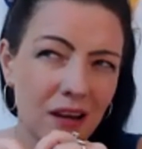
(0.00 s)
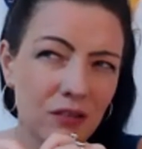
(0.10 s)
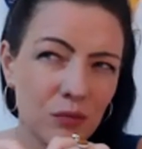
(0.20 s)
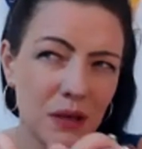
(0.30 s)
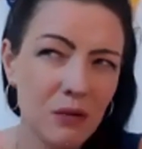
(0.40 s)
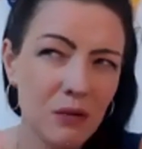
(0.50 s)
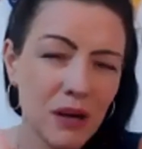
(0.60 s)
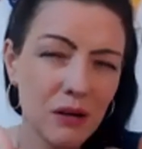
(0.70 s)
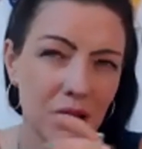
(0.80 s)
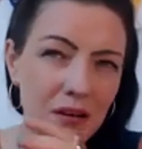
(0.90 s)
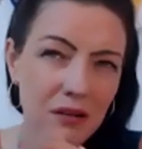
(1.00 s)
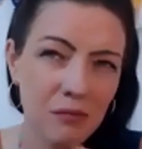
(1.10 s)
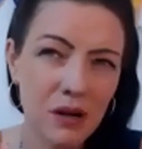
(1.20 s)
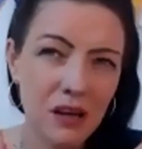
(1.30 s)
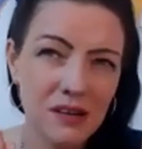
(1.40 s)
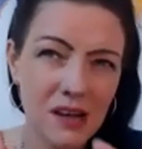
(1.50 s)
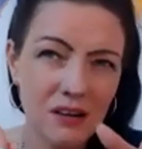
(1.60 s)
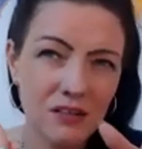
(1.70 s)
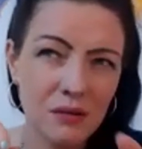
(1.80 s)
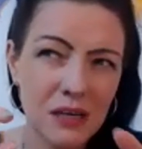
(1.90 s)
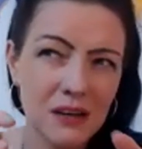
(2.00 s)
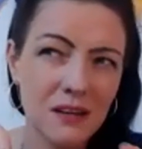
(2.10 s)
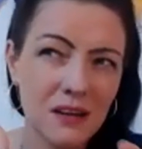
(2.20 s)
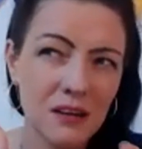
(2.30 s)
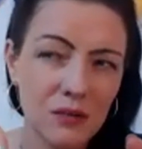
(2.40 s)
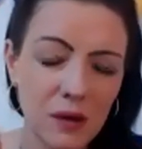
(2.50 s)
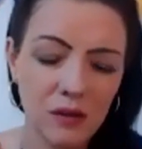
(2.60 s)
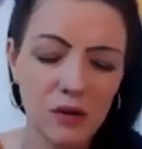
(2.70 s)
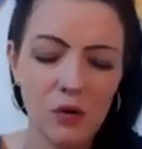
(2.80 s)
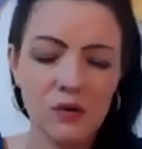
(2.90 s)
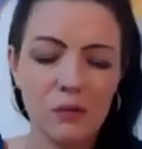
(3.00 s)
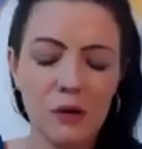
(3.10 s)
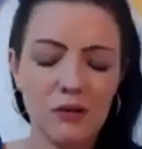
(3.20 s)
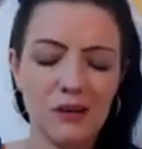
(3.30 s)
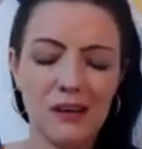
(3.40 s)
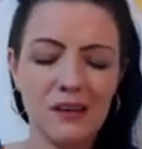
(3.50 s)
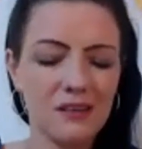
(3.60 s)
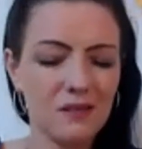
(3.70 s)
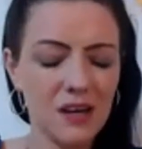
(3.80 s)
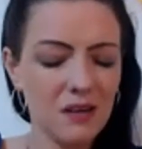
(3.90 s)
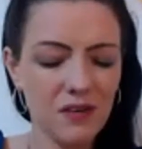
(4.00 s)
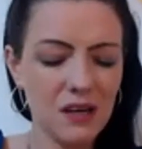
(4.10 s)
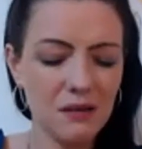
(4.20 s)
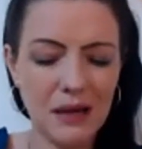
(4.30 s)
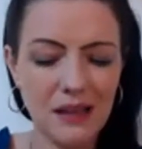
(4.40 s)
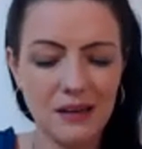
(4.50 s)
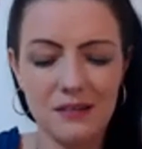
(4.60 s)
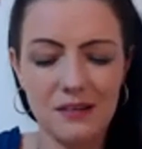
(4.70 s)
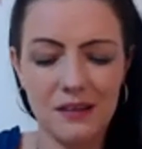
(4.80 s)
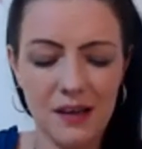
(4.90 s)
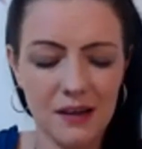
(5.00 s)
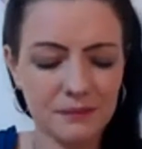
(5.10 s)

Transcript: So be aware of when someone is actually being a dick as well, and calling them out on it. It's a very fine balance of that.